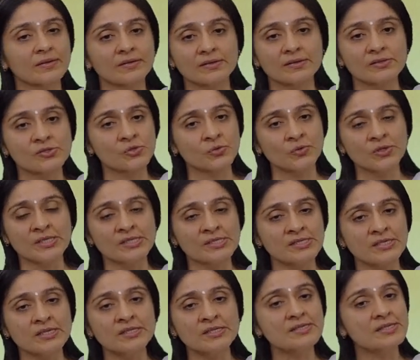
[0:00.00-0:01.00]
So he
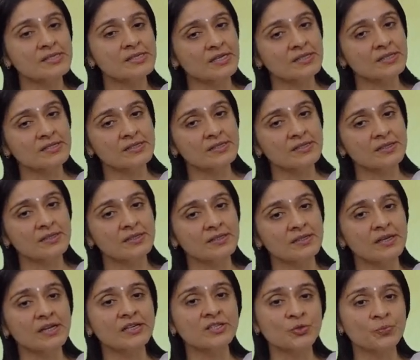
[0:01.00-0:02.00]
sees that
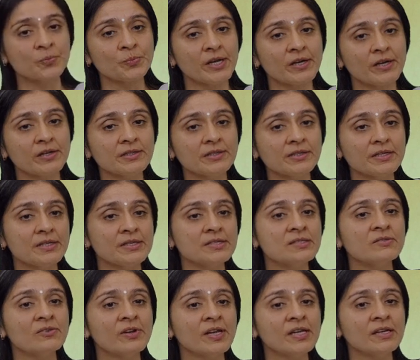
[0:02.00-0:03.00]
Lakshmana
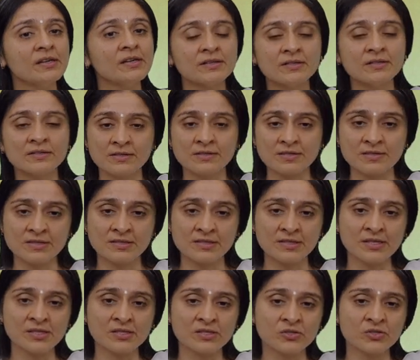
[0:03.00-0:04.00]
is very earnest.
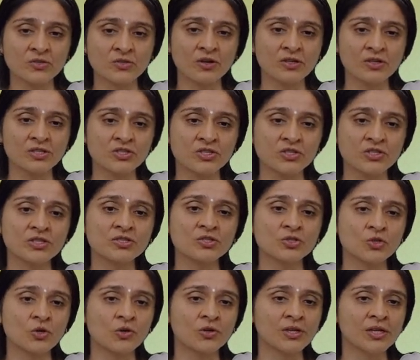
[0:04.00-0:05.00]
He's not
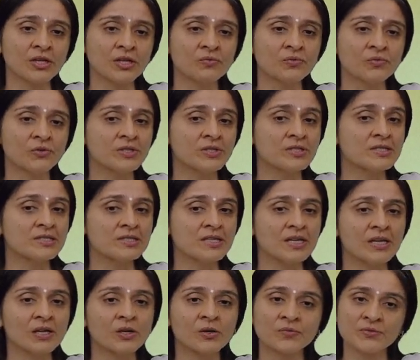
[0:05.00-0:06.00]
just talking for the
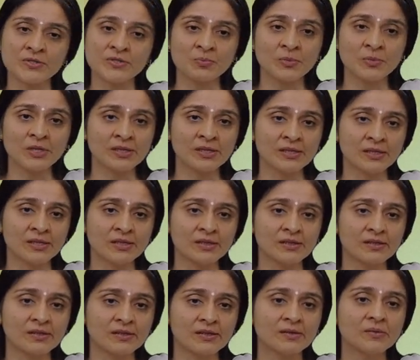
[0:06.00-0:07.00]
sake of speaking,
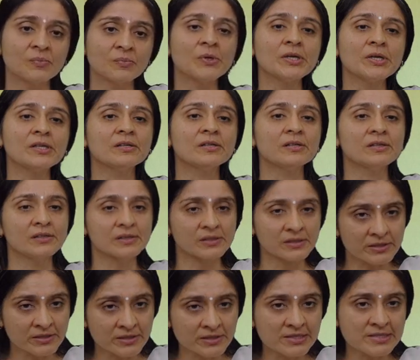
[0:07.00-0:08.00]
but
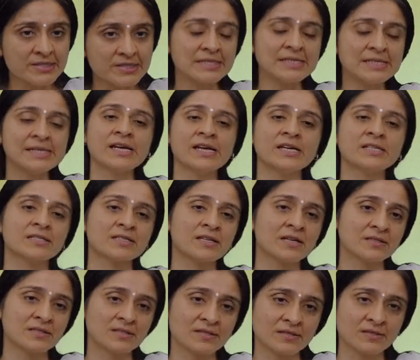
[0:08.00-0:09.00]
earnestly has
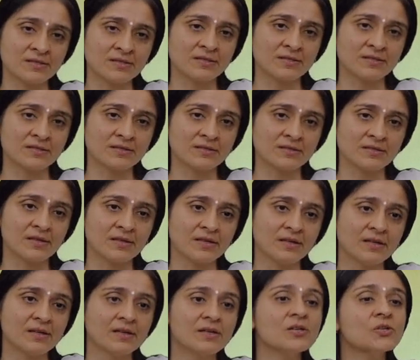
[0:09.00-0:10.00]
asked this.
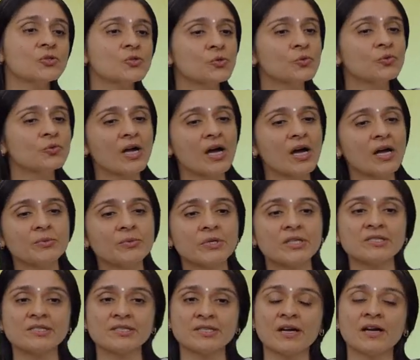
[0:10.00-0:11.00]
So Rama
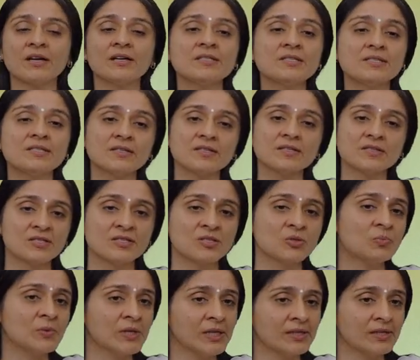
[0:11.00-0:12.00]
starts
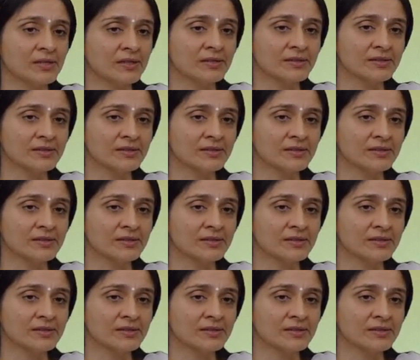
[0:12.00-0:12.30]
speaking.